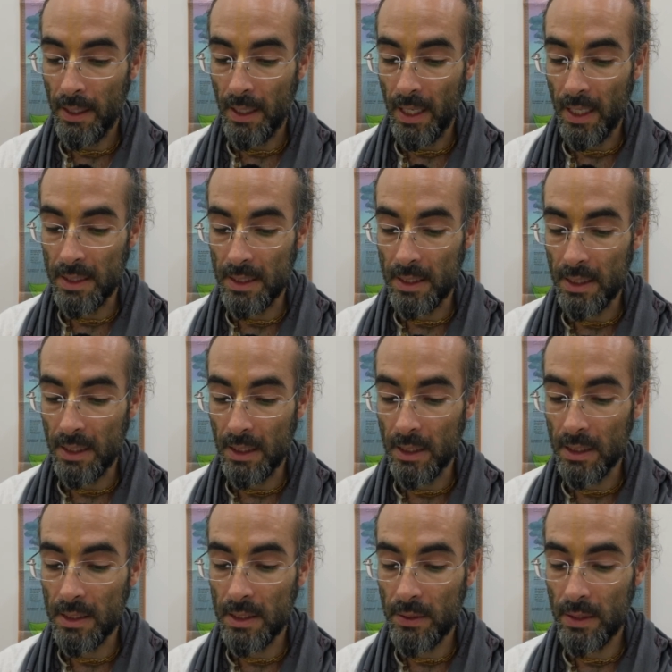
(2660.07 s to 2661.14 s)
as the
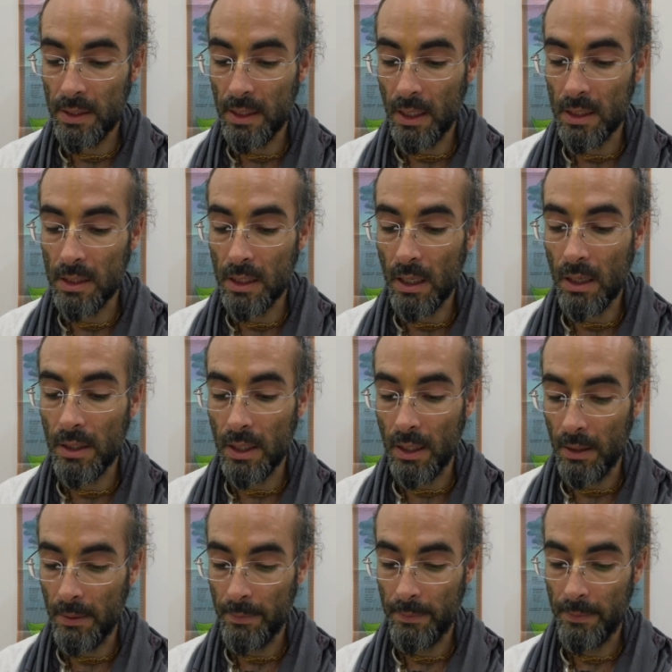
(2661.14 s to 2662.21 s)
illustrious Acharya
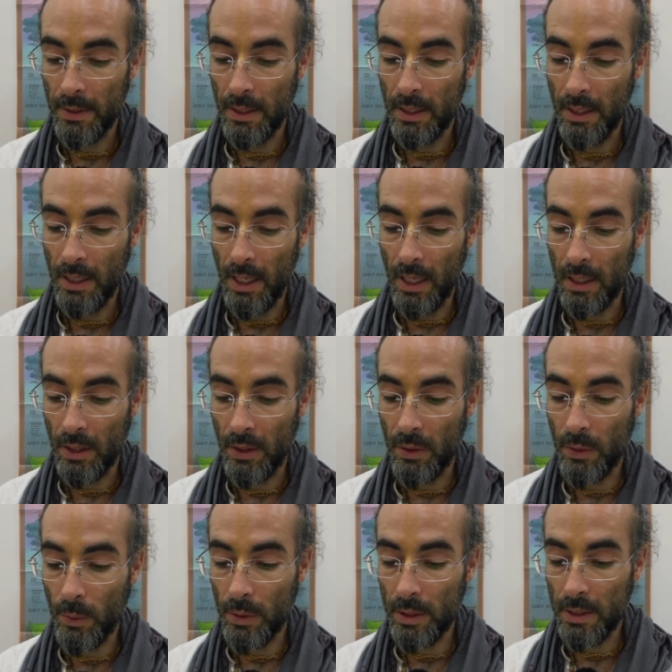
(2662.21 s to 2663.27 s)
and
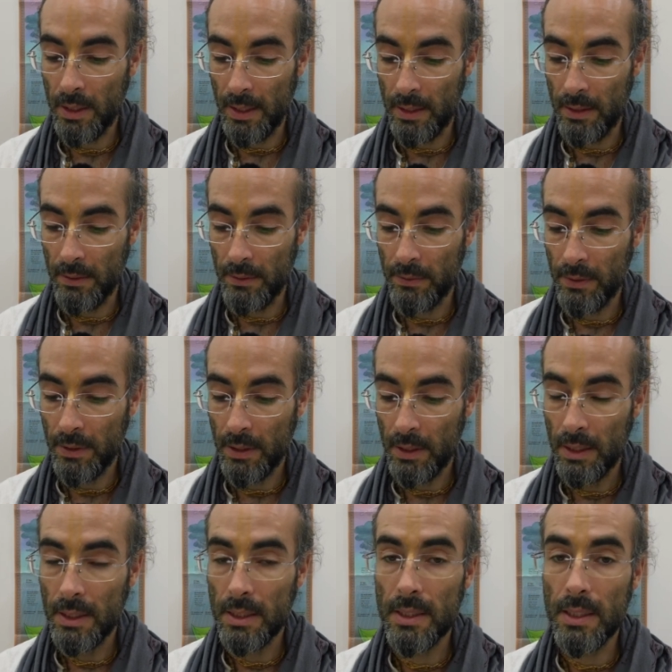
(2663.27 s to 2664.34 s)
authoritative,
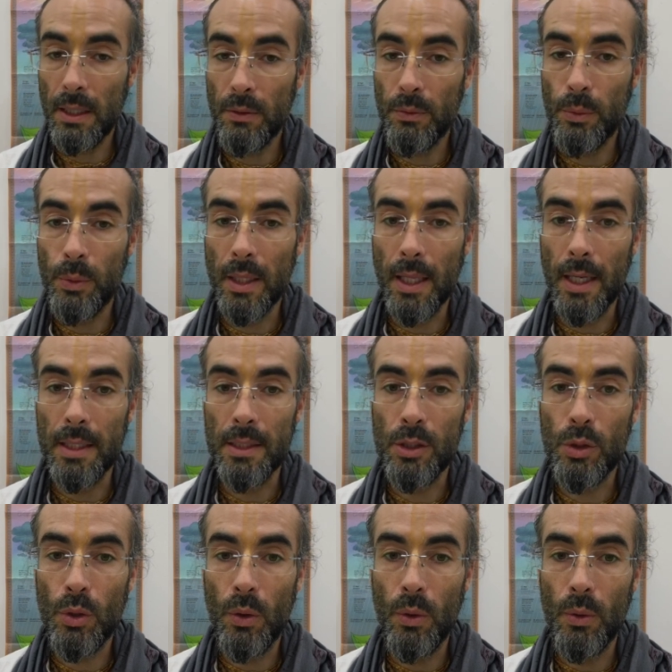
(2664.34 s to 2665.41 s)
self-realized
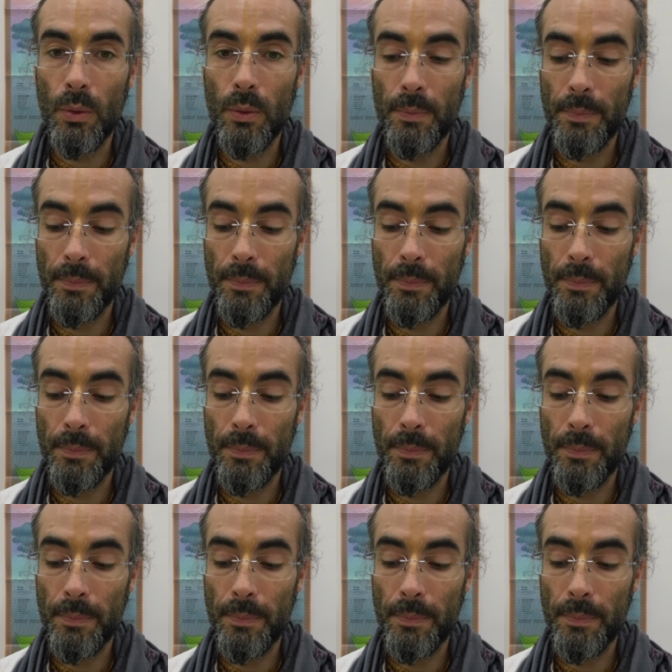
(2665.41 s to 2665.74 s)
soul.